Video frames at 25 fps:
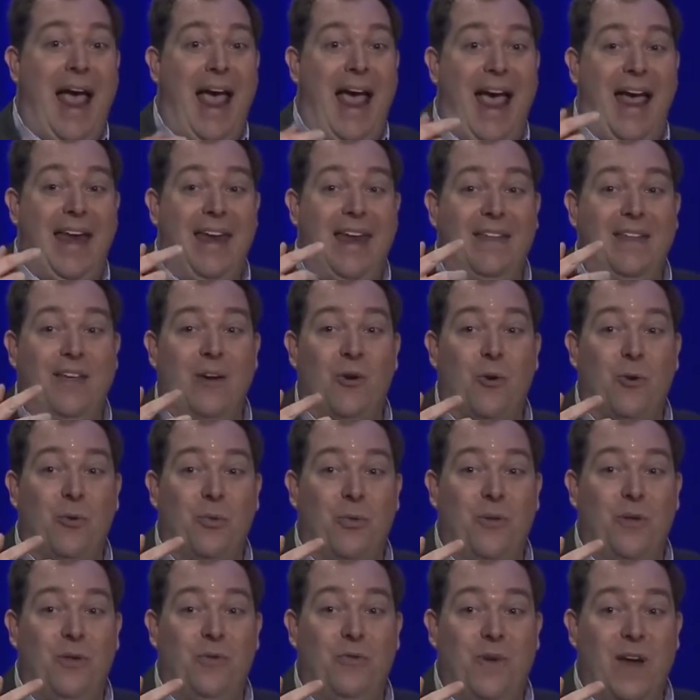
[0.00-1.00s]
And then the
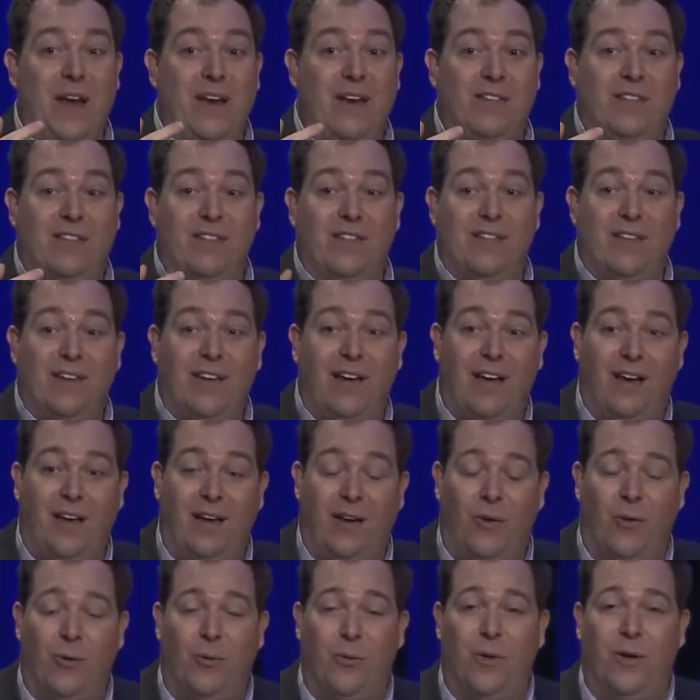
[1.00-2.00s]
Earth and the Venus, uh,
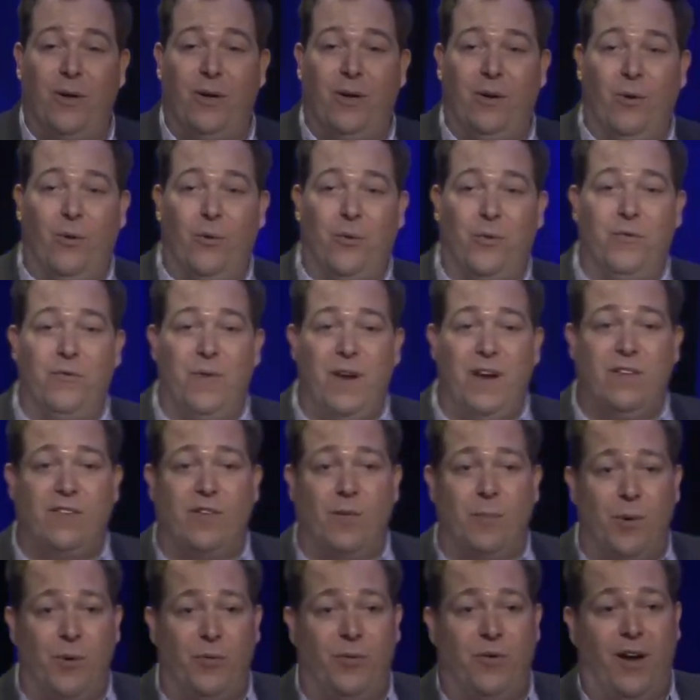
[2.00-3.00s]
Earth, uh, Earth, and Venus
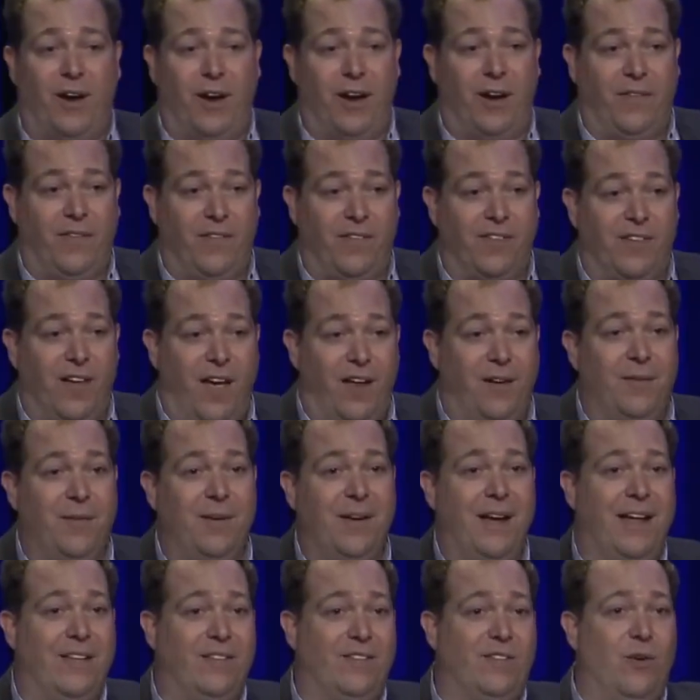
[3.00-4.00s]
are both tugging on the sun.
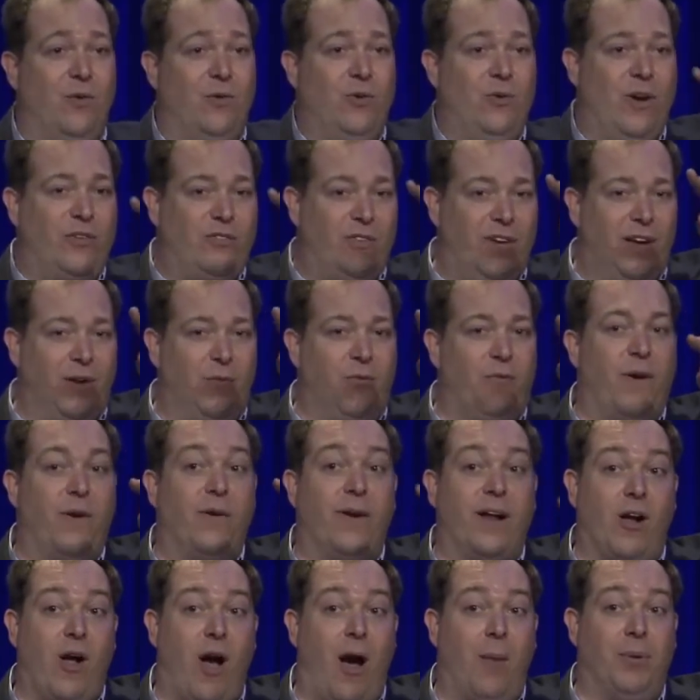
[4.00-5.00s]
And so you actually get a
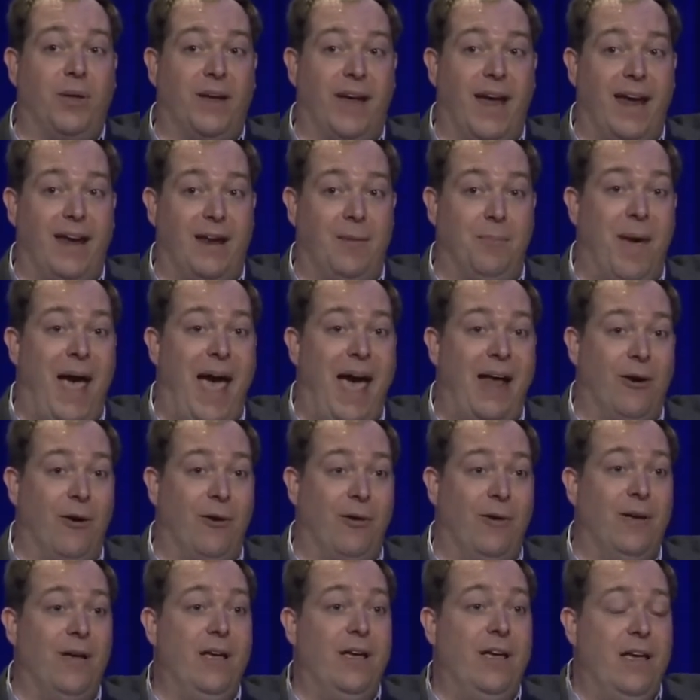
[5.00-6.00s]
fairly complicated
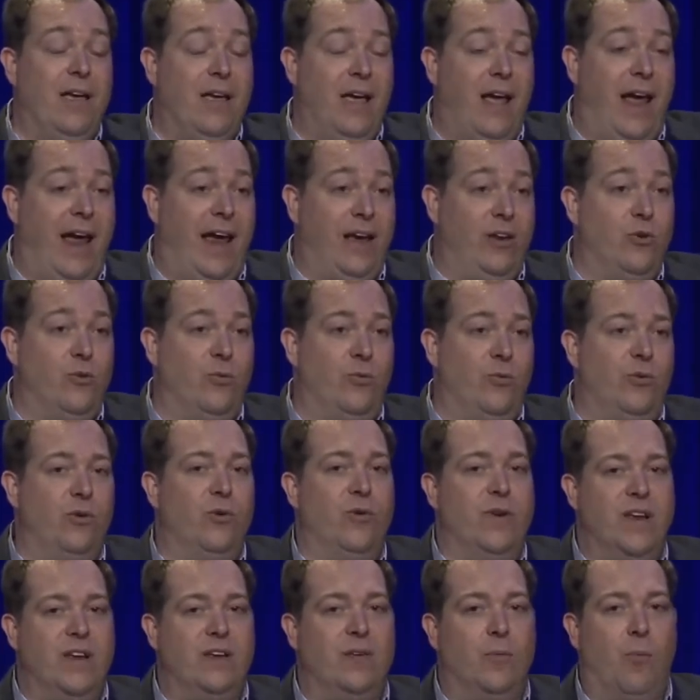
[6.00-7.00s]
pattern, and you,
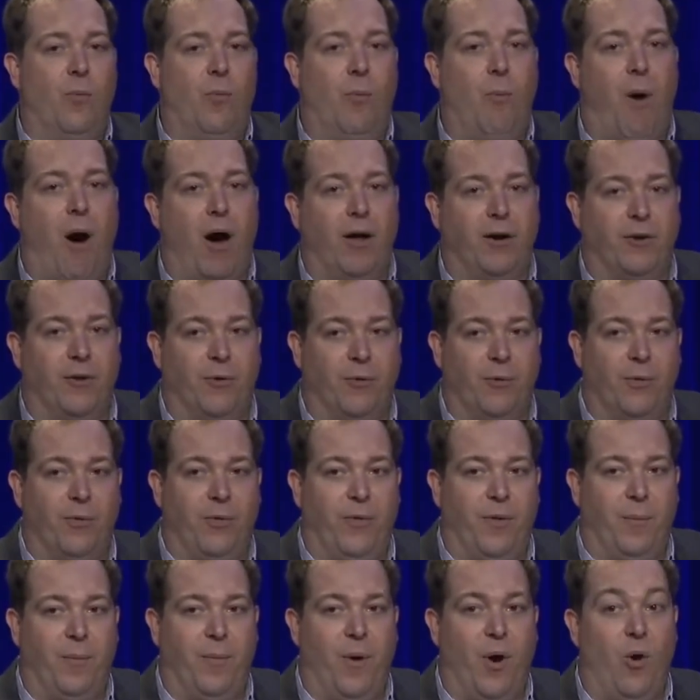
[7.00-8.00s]
you need to monitor
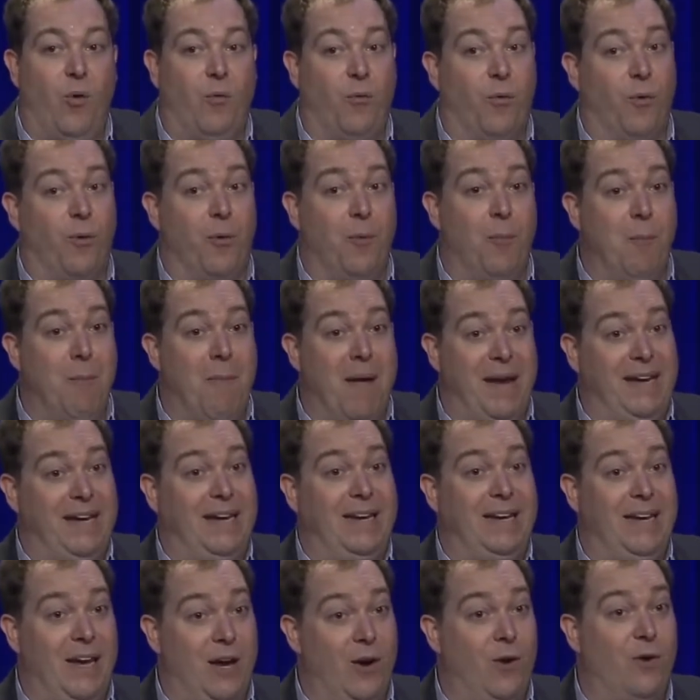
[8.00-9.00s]
them over many
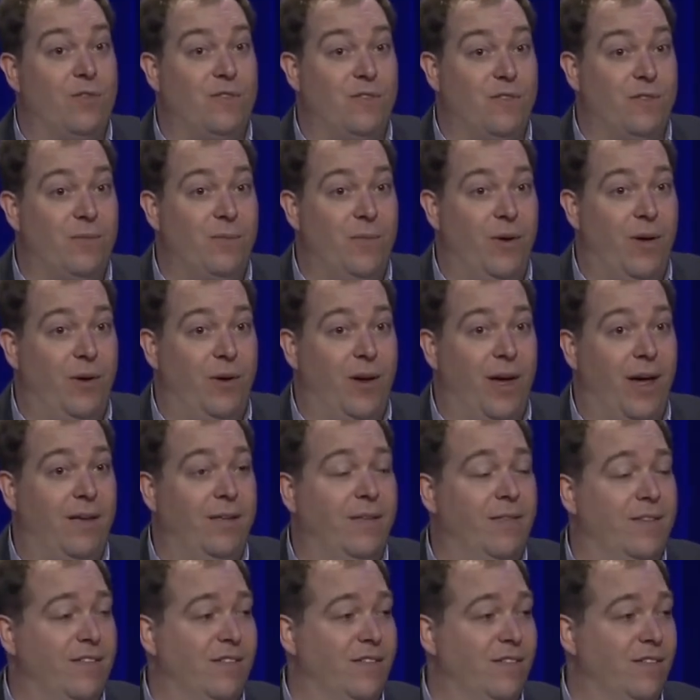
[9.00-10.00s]
years. Okay,
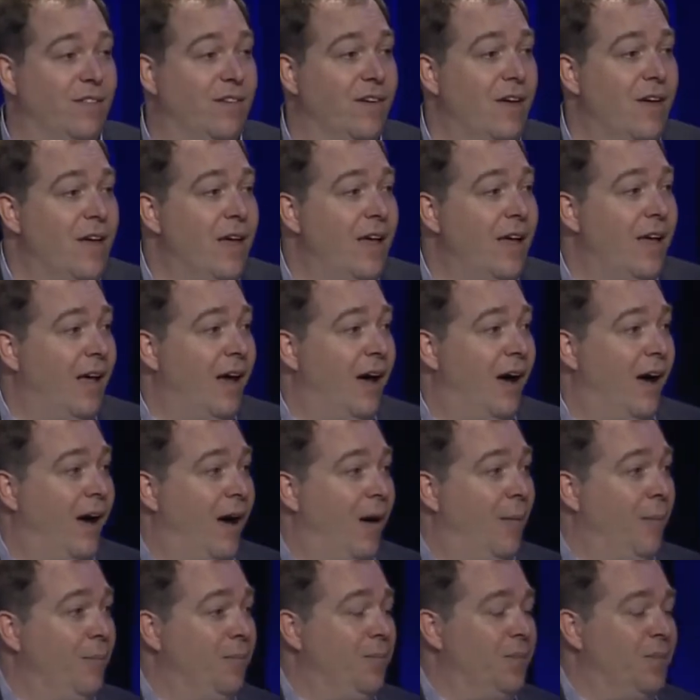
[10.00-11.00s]
this is
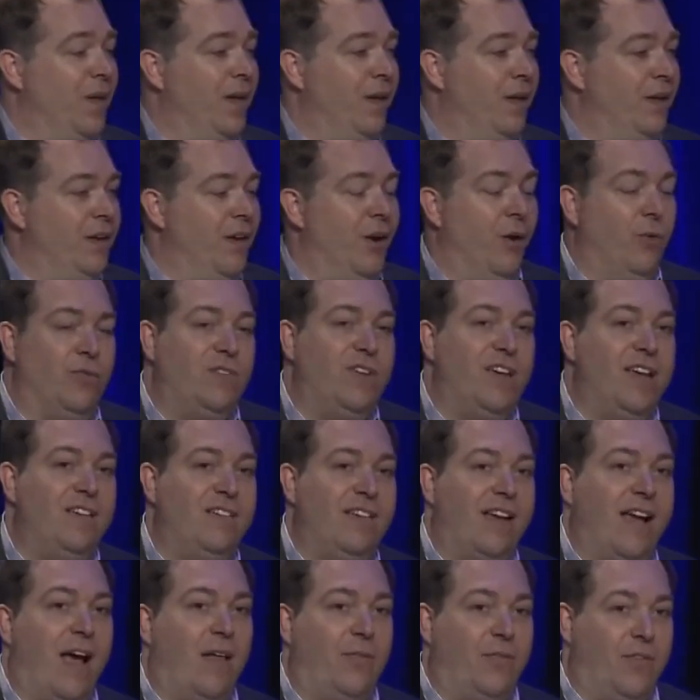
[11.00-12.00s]
um, you know
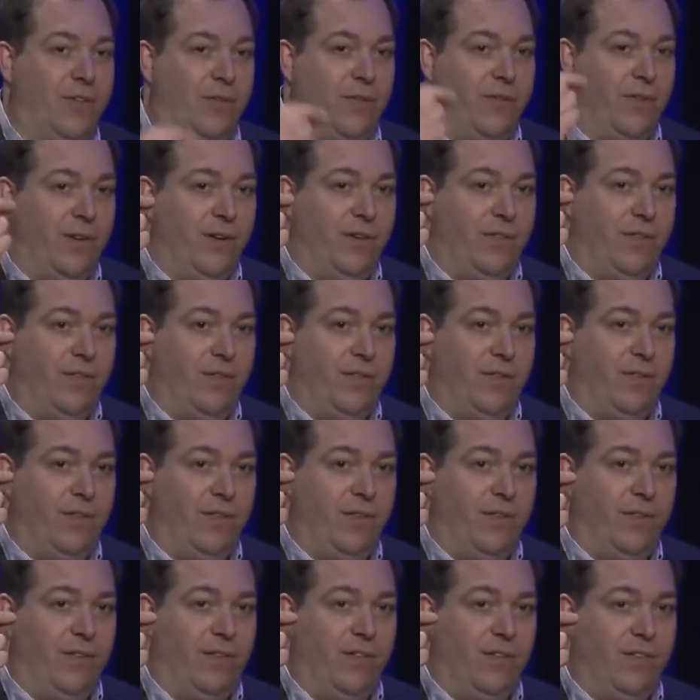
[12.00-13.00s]
teasing out the, the,
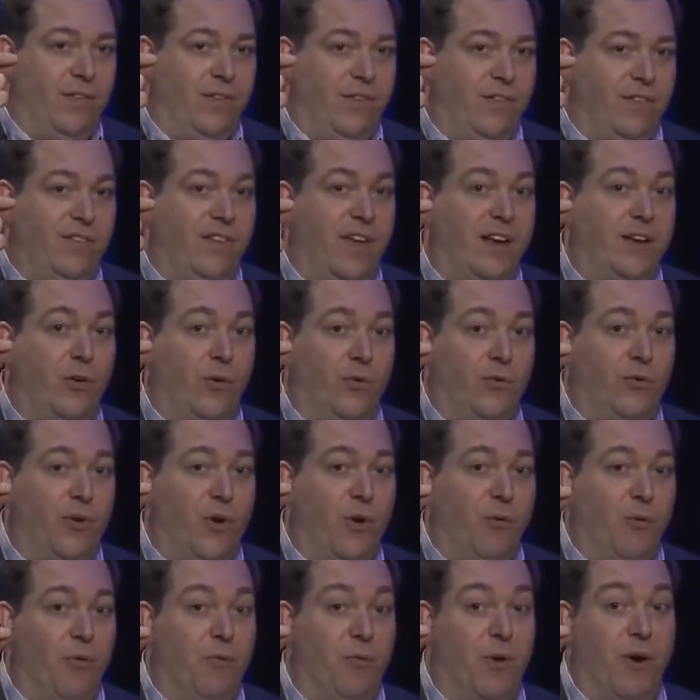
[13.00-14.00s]
the, the, the signals
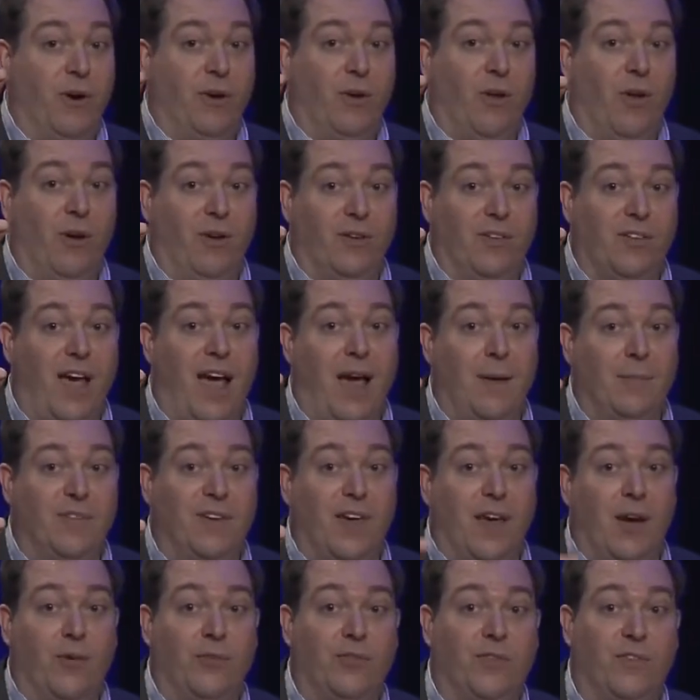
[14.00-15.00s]
over very long
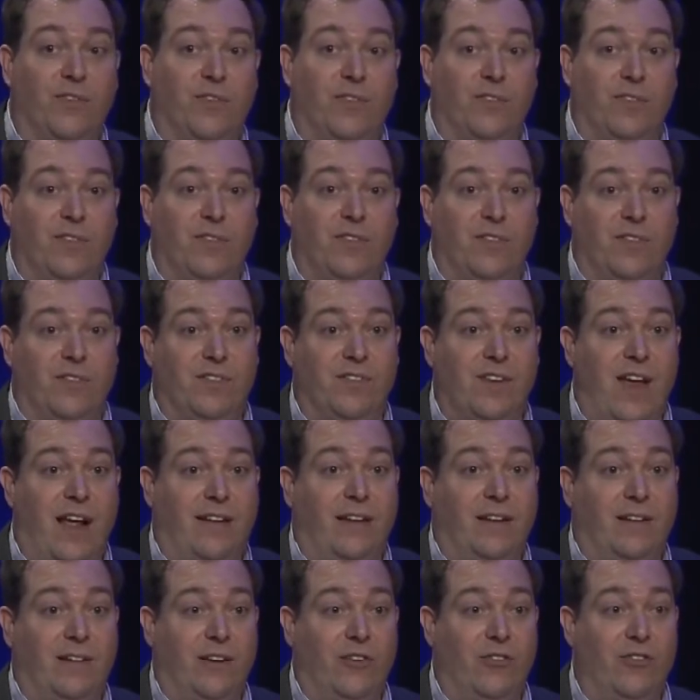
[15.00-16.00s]
timescales. This is this is
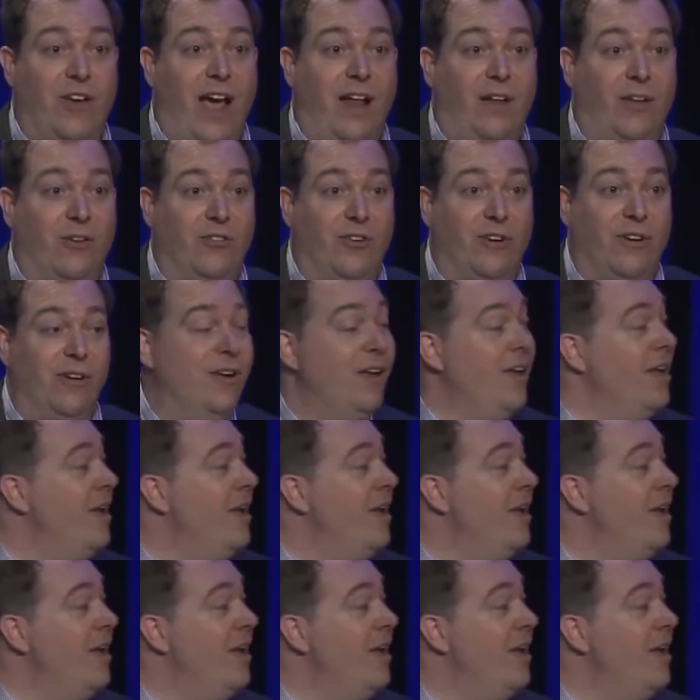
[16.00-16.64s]
technically challenging.